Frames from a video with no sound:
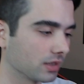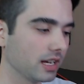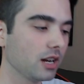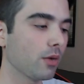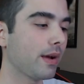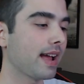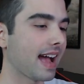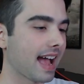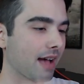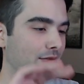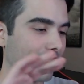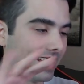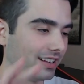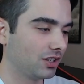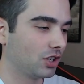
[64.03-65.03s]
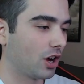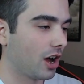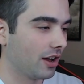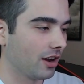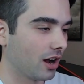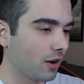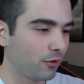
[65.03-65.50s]
Either way, I have a ton
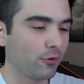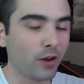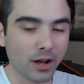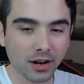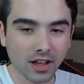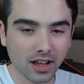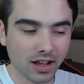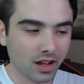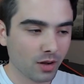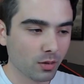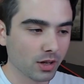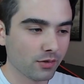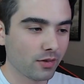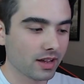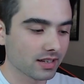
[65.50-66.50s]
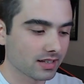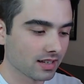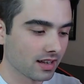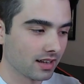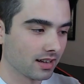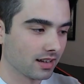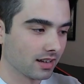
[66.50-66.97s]
of fun with this.
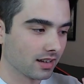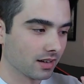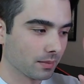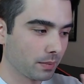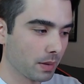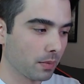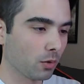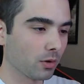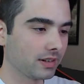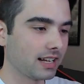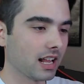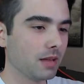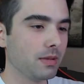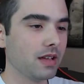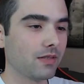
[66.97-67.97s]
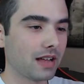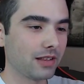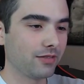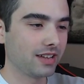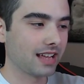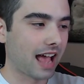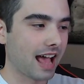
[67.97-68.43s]
People were telling me that
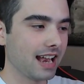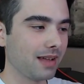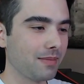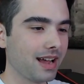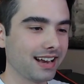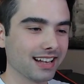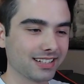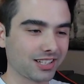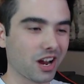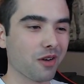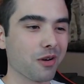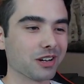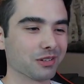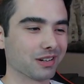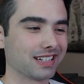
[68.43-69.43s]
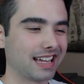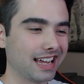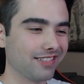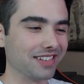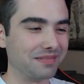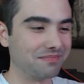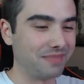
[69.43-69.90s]
the animated Star Wars was
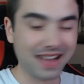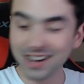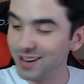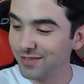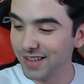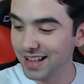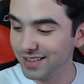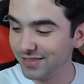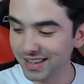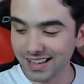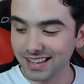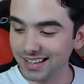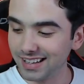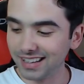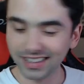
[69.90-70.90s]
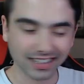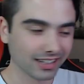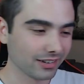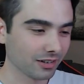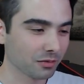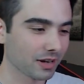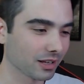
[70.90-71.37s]
even better than the
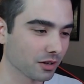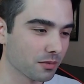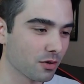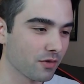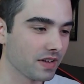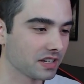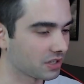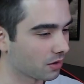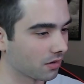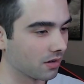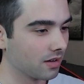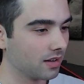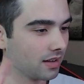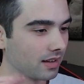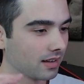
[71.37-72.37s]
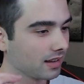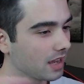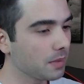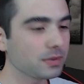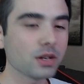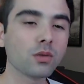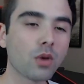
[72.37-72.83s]
uh, regular movie, so
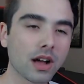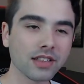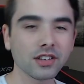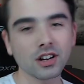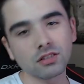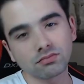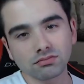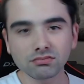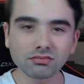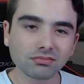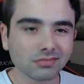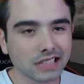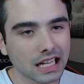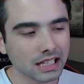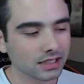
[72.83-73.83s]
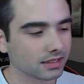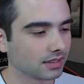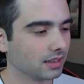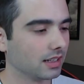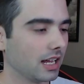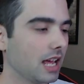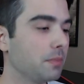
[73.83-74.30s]
episode 1, you know, yeah.
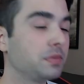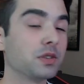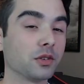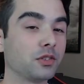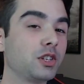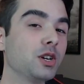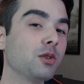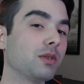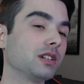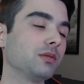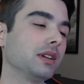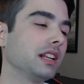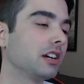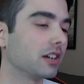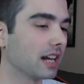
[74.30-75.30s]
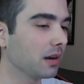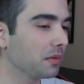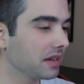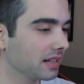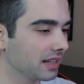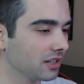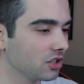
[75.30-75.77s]
Episode 2 was really good, I
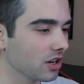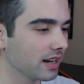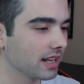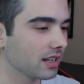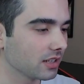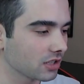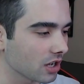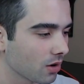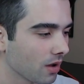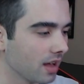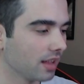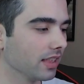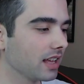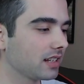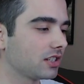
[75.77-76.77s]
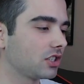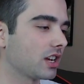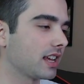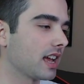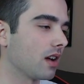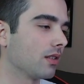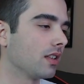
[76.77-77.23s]
really enjoyed it, so let's
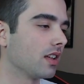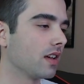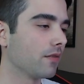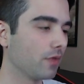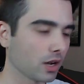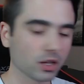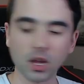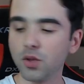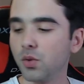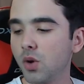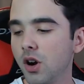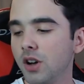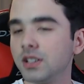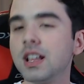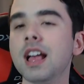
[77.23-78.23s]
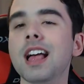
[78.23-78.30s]
check out The Clone Wars.